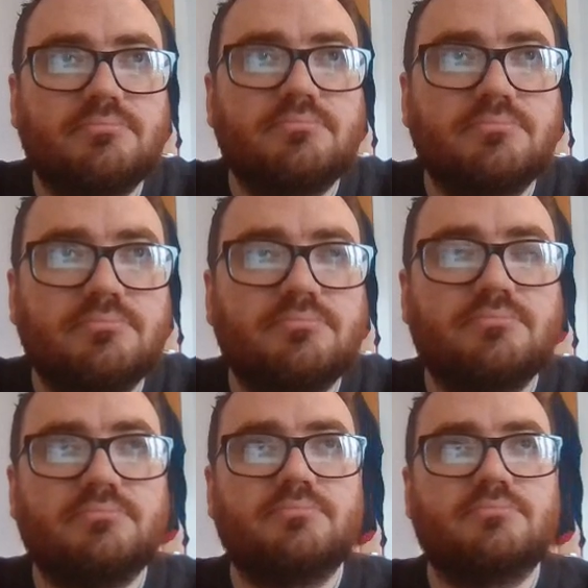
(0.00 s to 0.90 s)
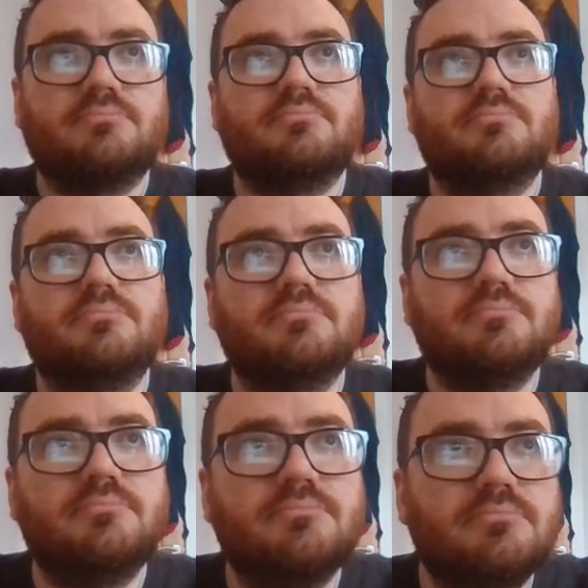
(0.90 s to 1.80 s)

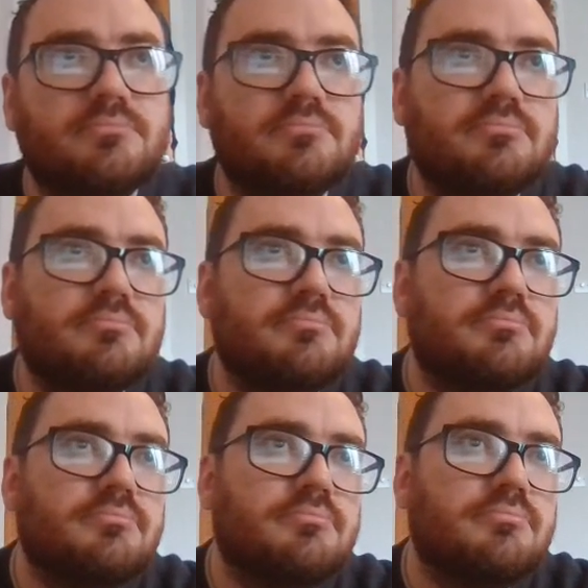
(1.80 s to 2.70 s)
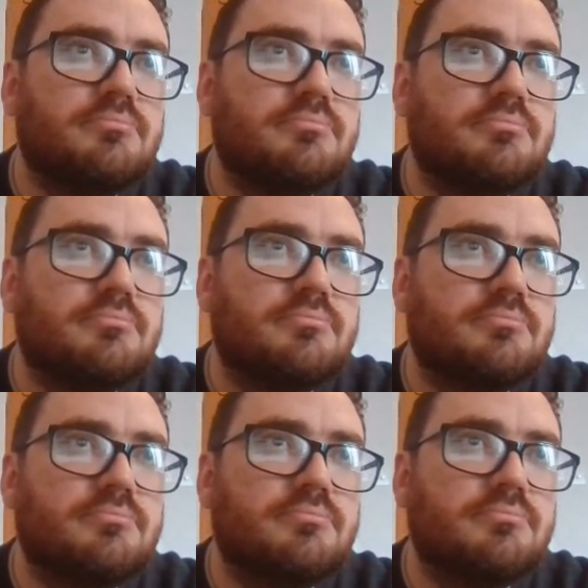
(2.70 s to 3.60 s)

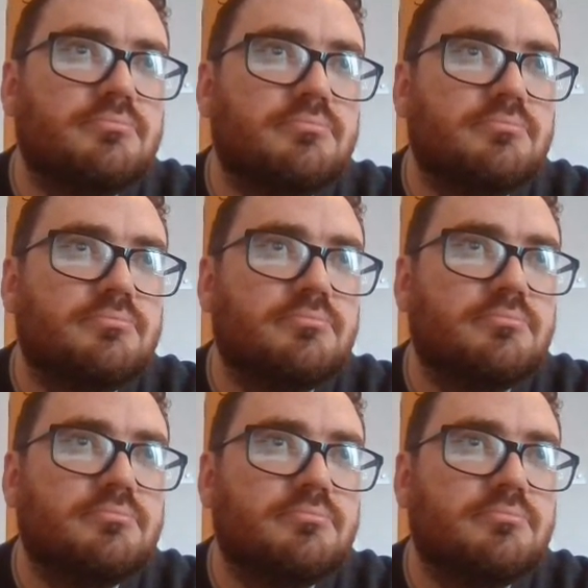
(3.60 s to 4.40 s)
(silent)